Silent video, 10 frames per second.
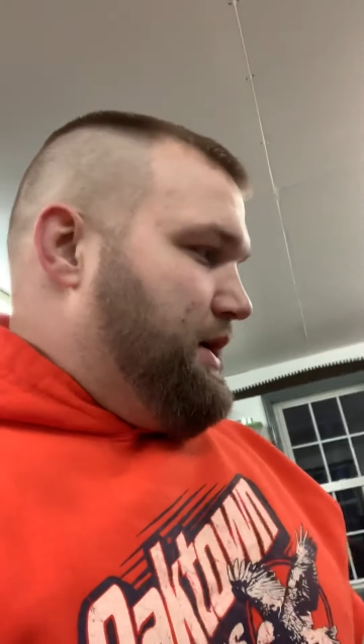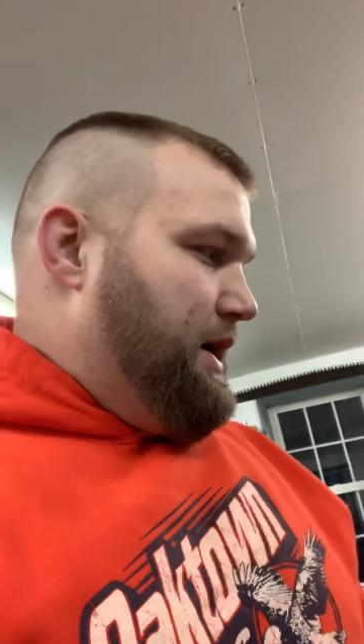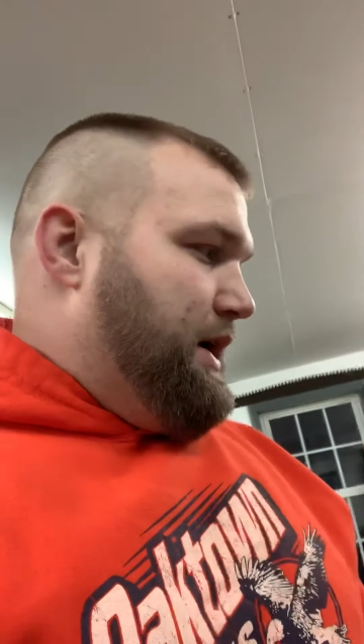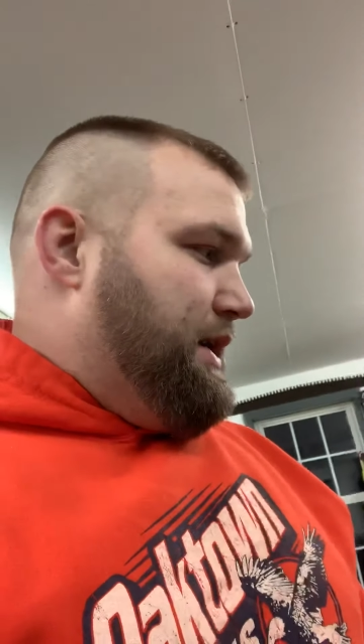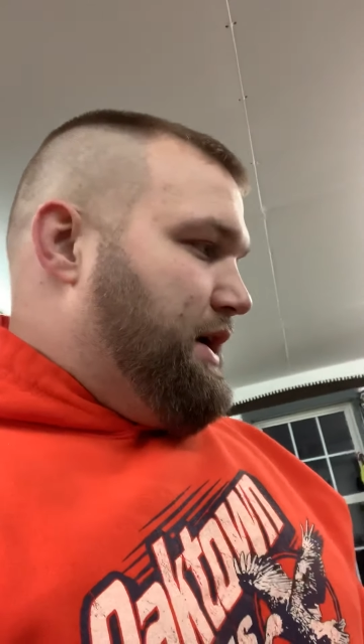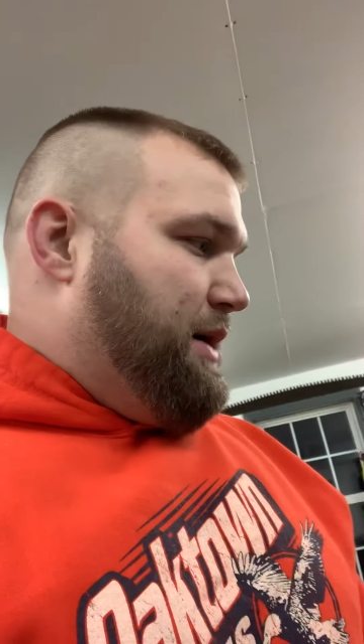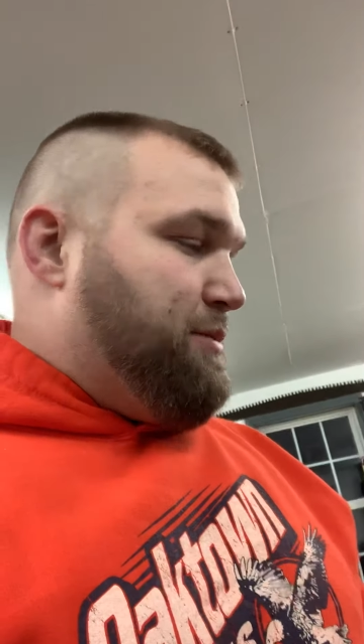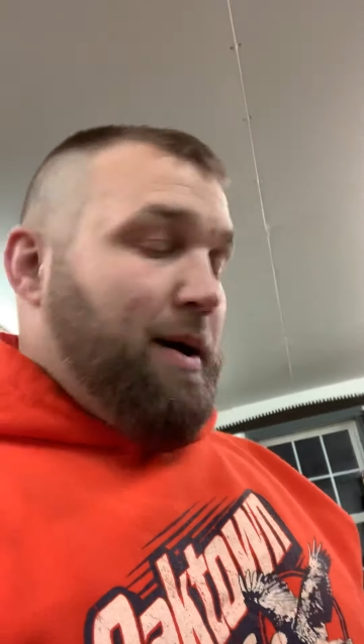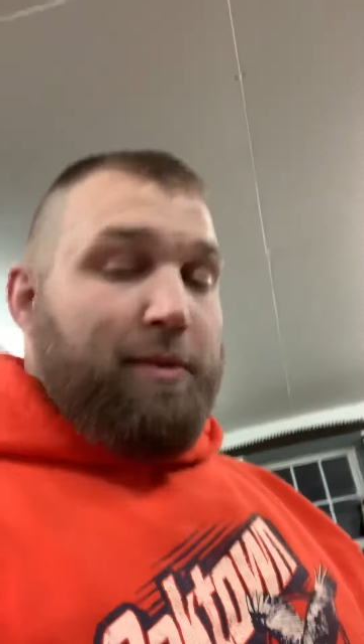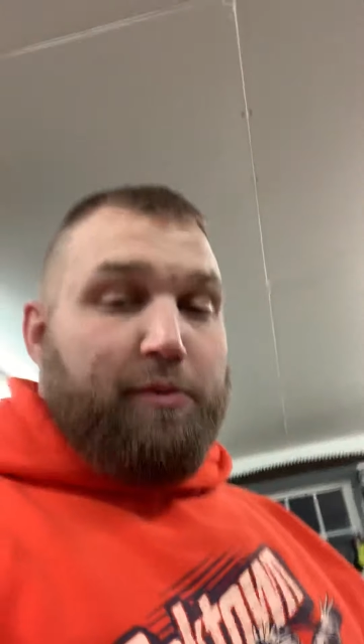
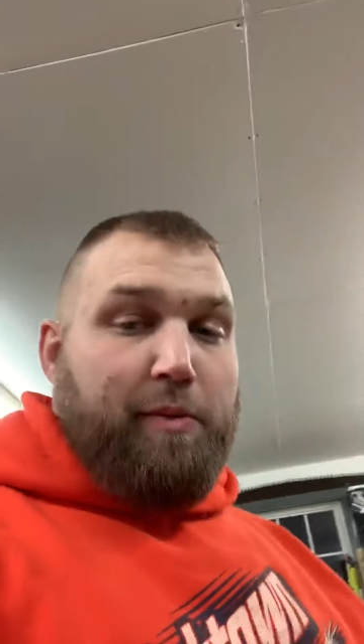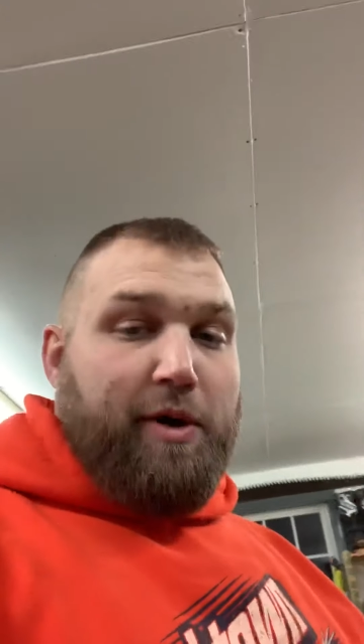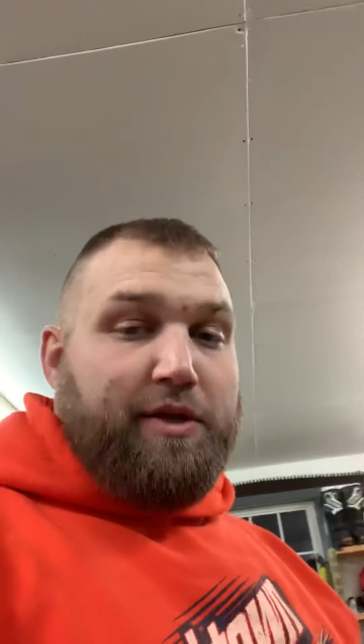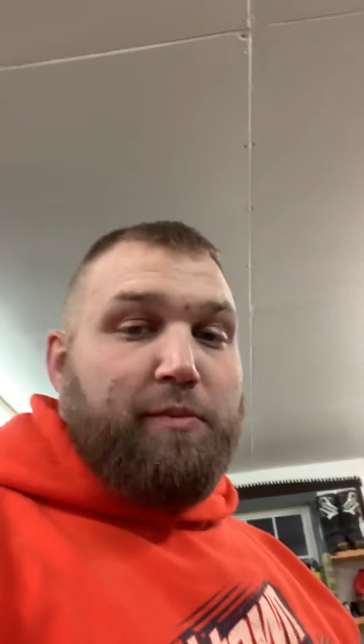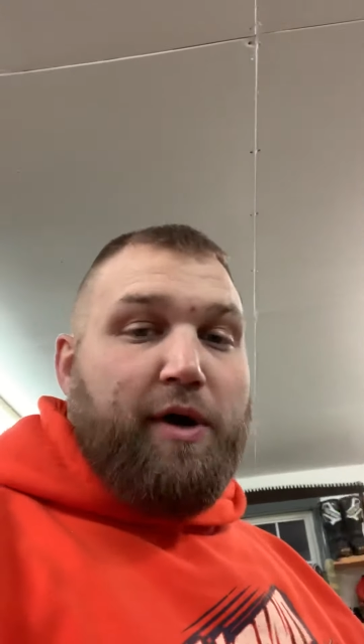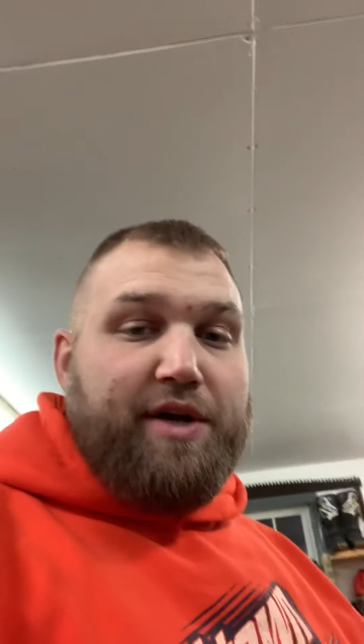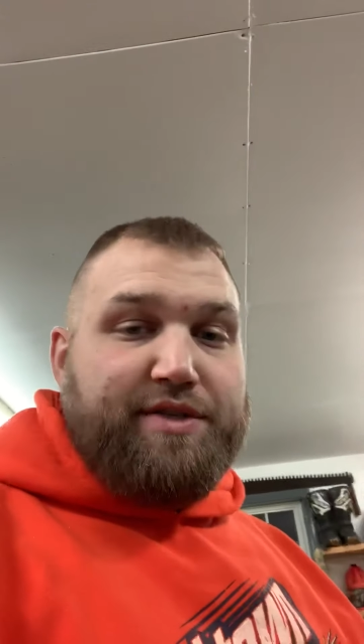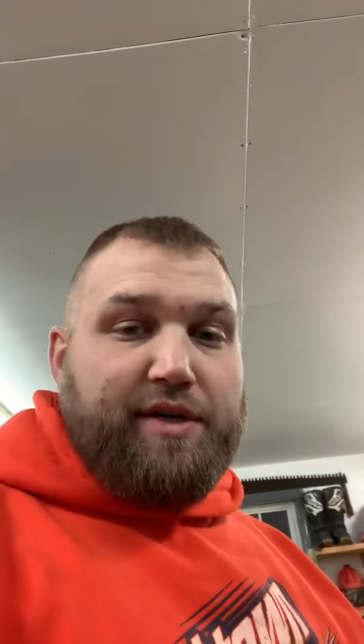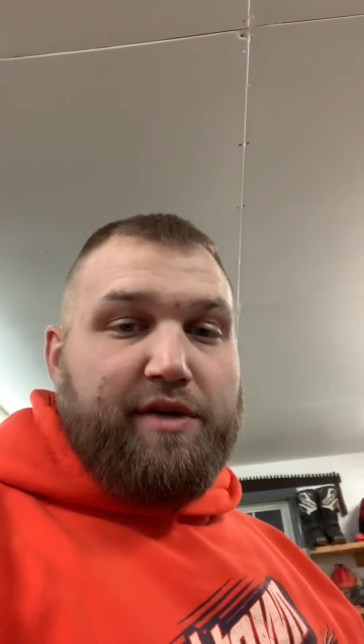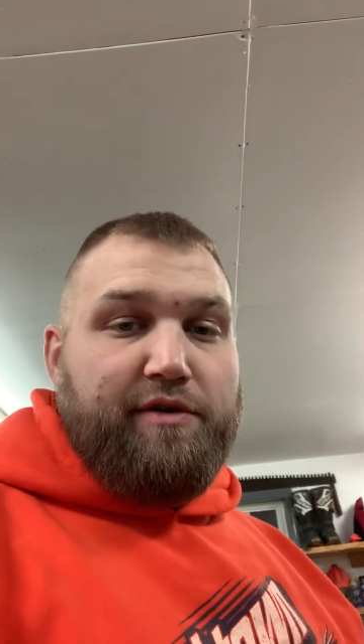probably repaint the
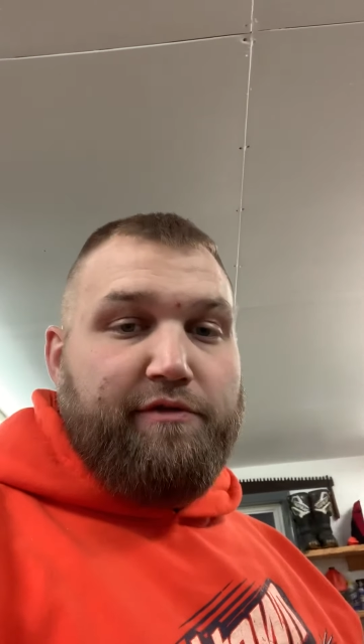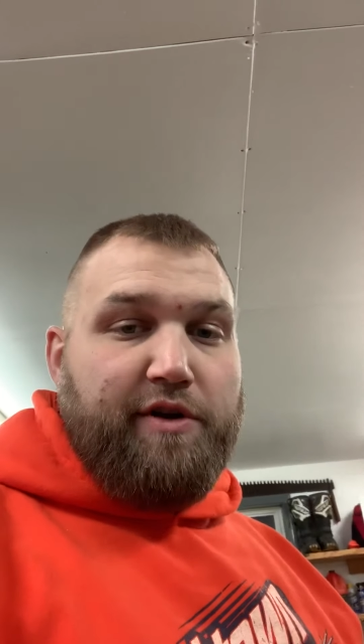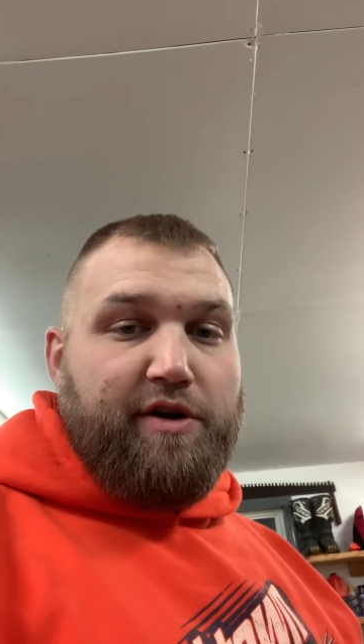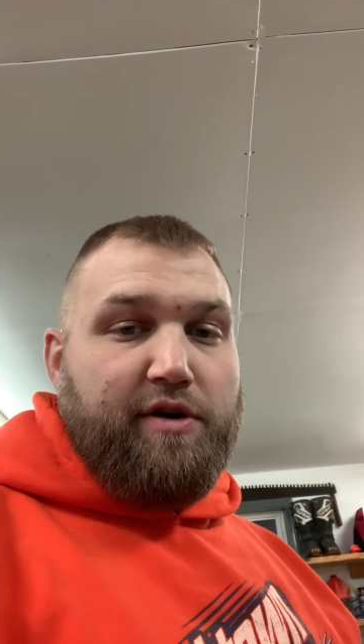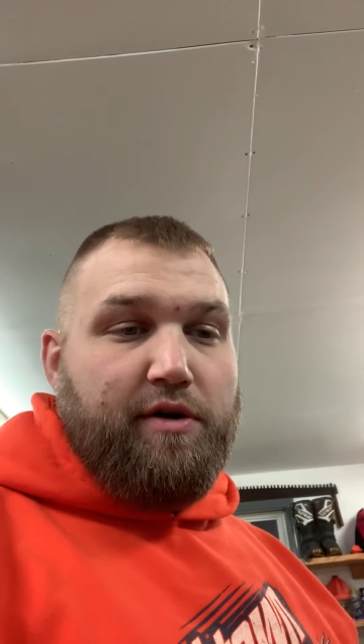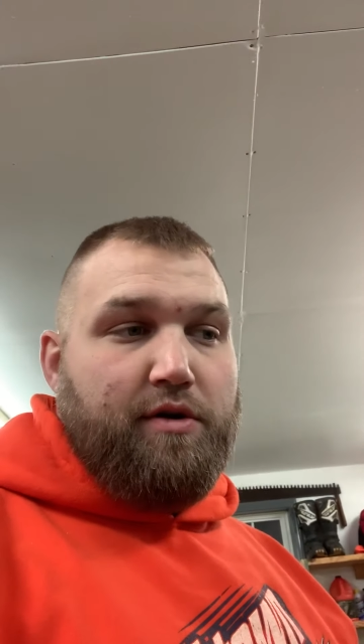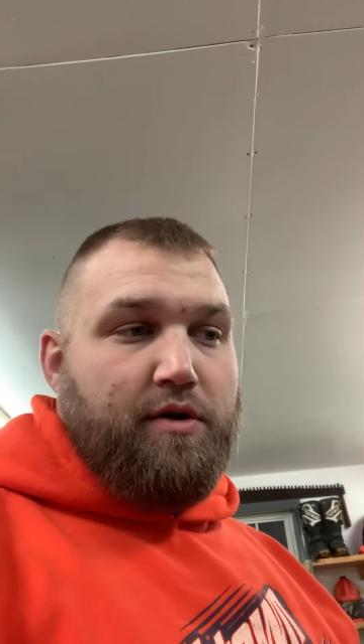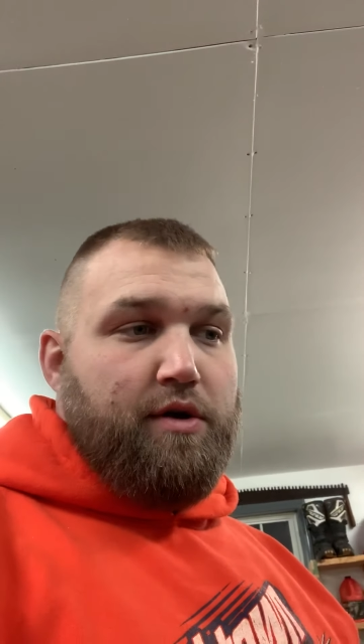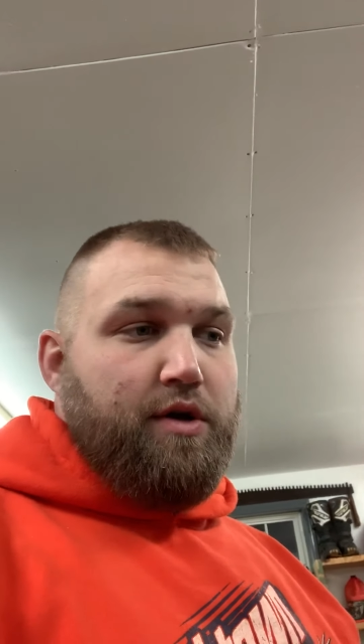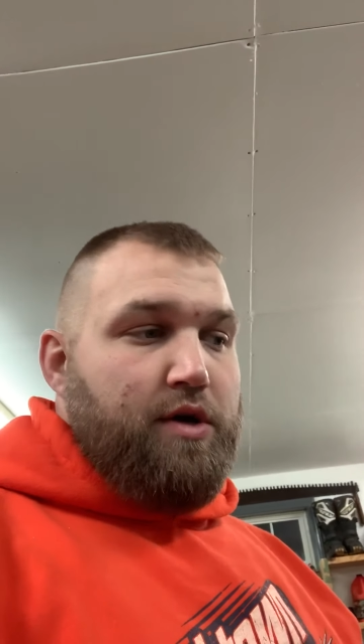plastic fender,